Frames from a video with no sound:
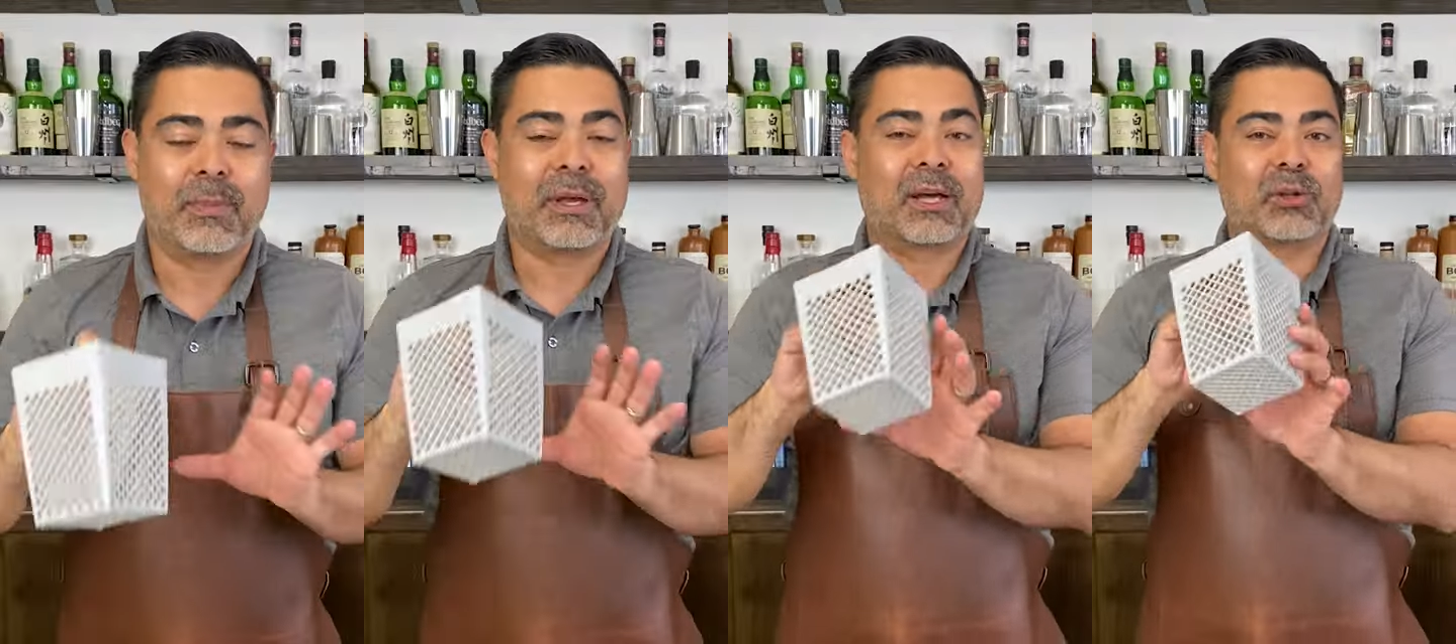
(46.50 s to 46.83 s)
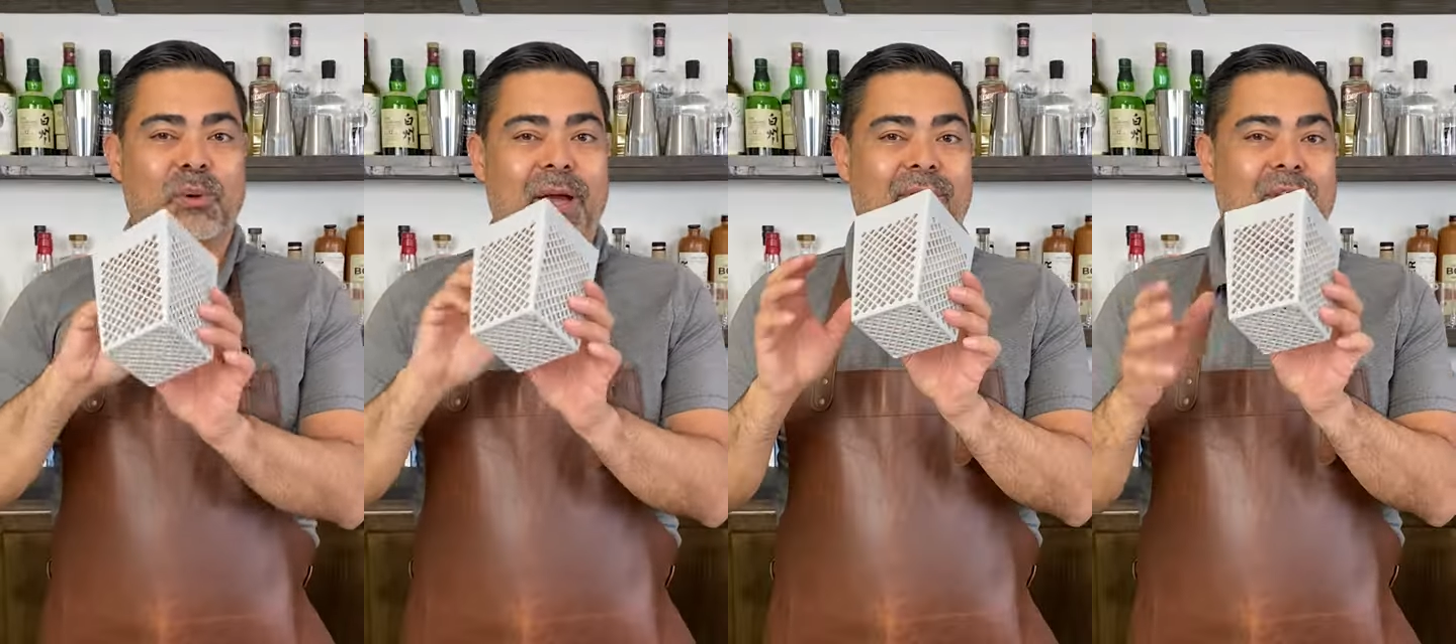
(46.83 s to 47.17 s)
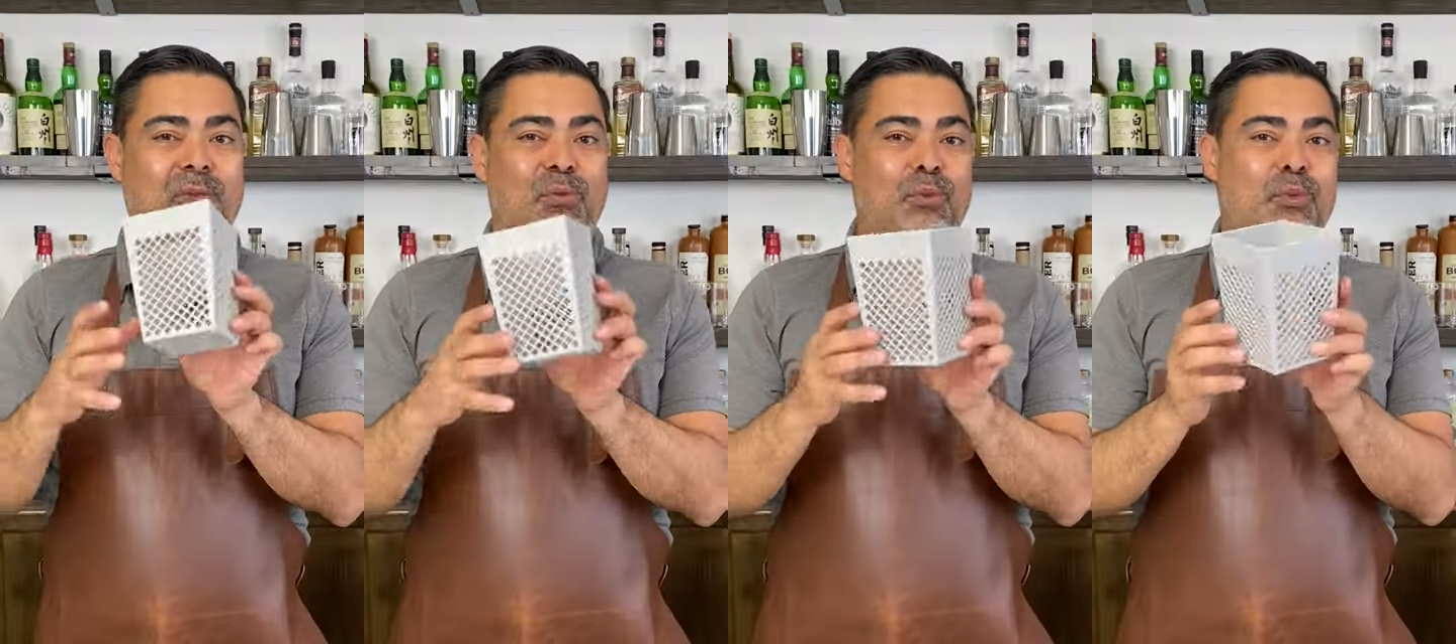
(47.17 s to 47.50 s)
because we have
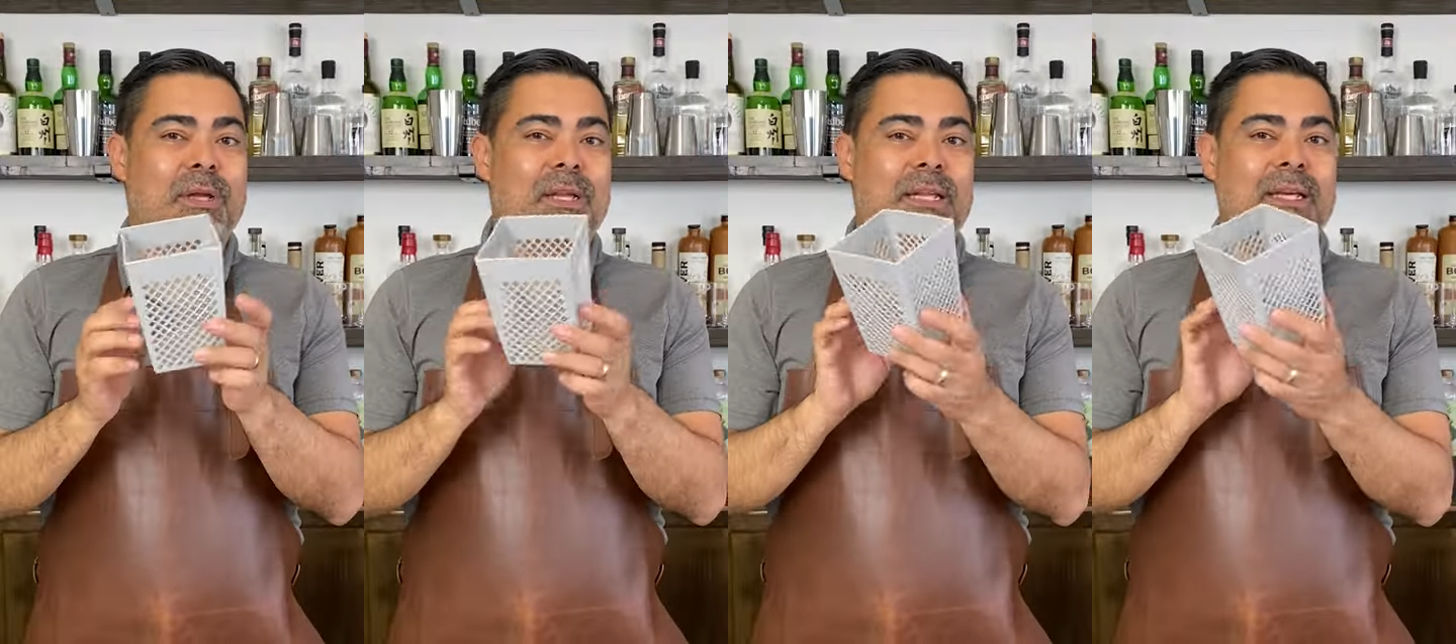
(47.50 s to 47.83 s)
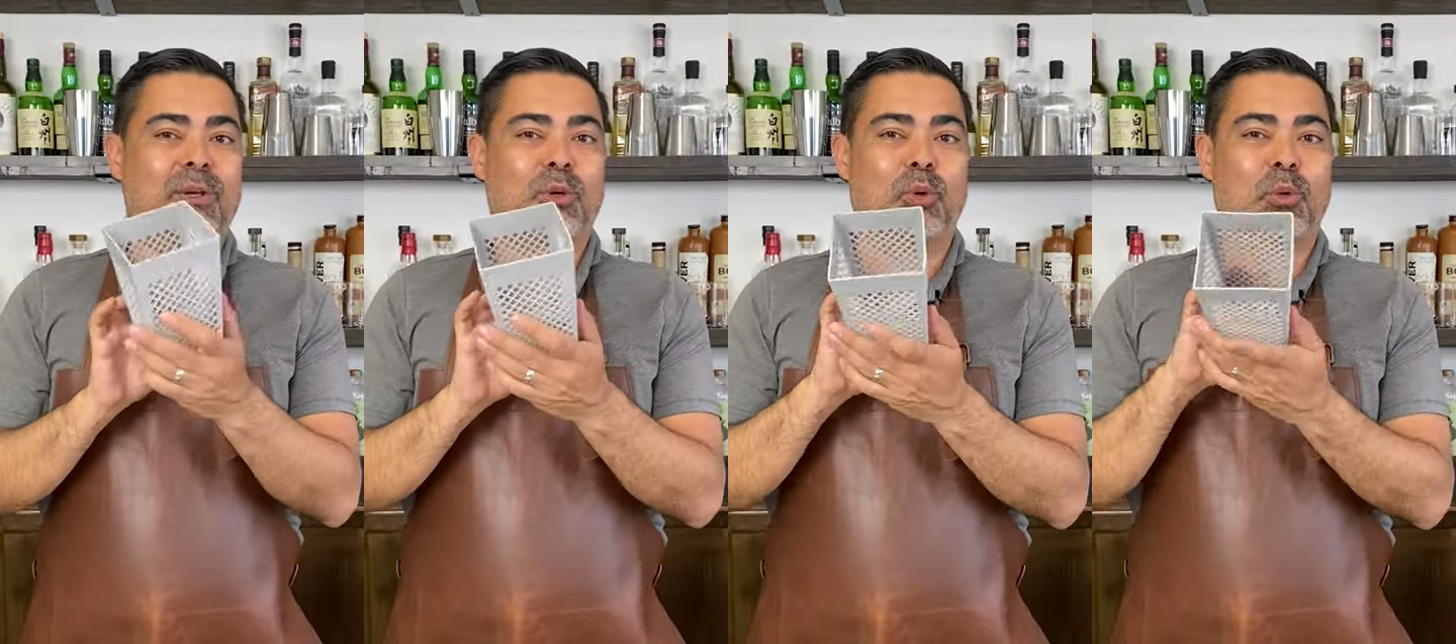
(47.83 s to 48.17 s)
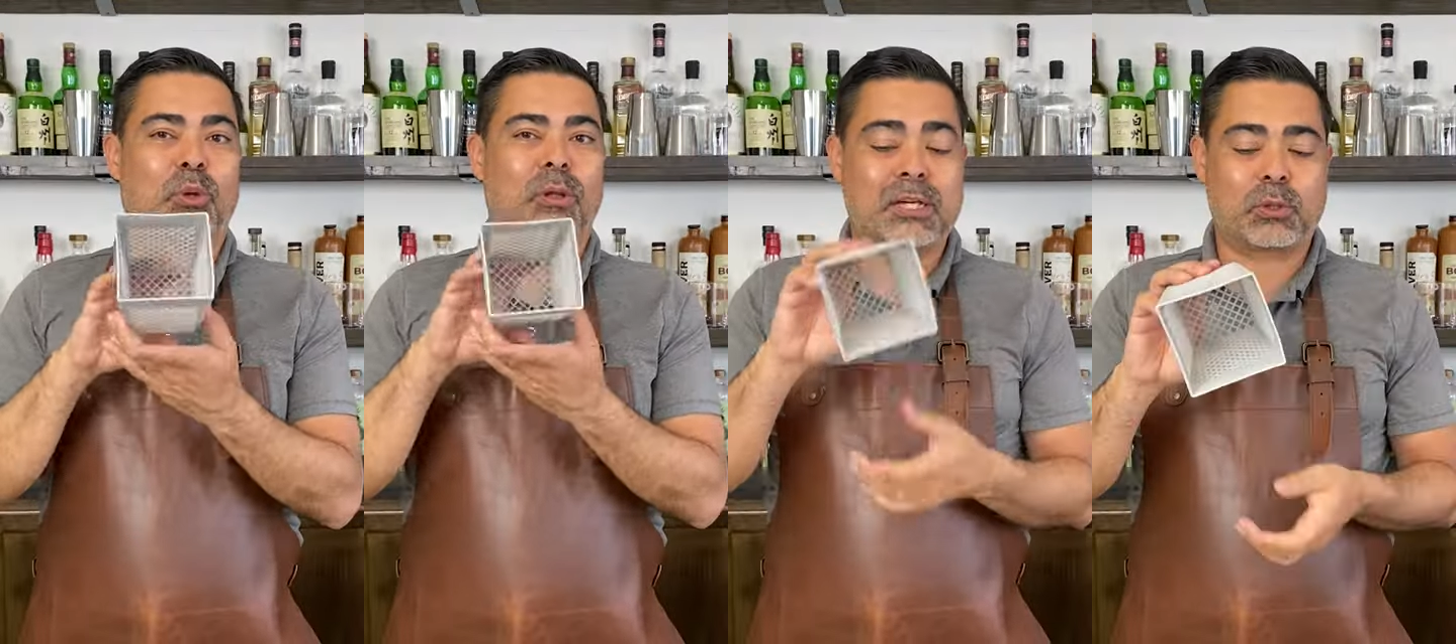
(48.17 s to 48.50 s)
this really
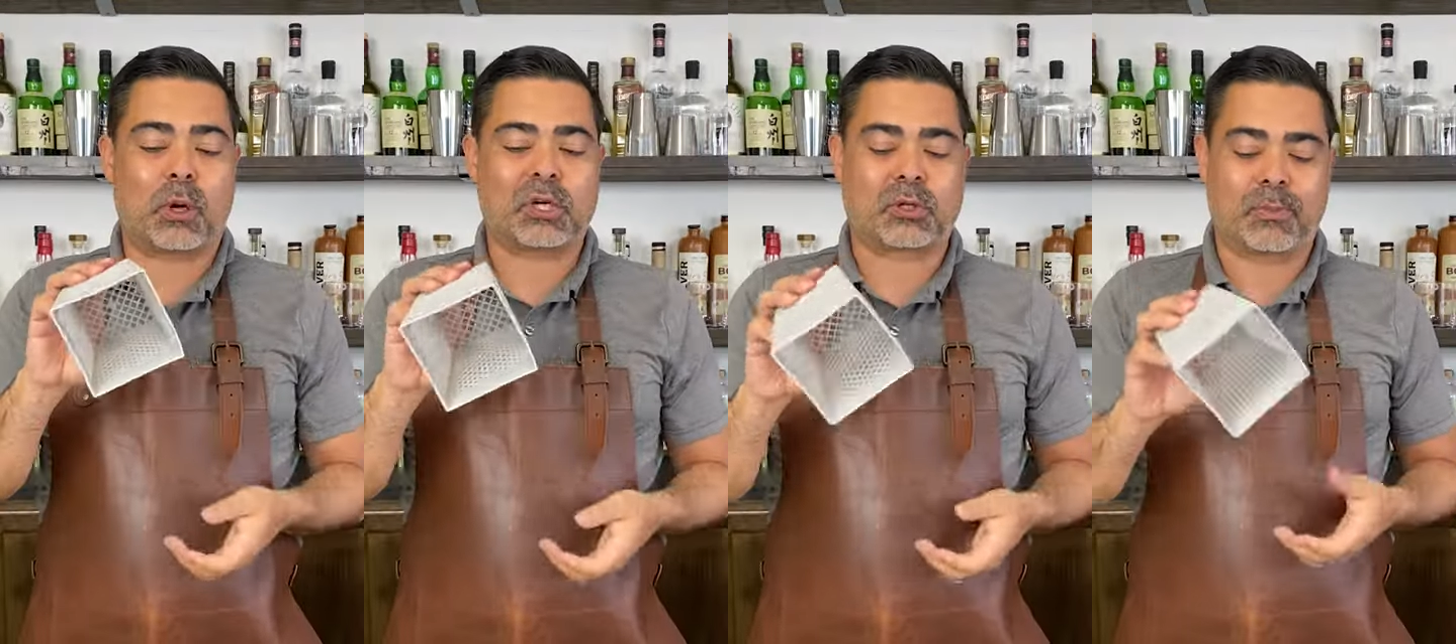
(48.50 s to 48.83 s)
cool dishwasher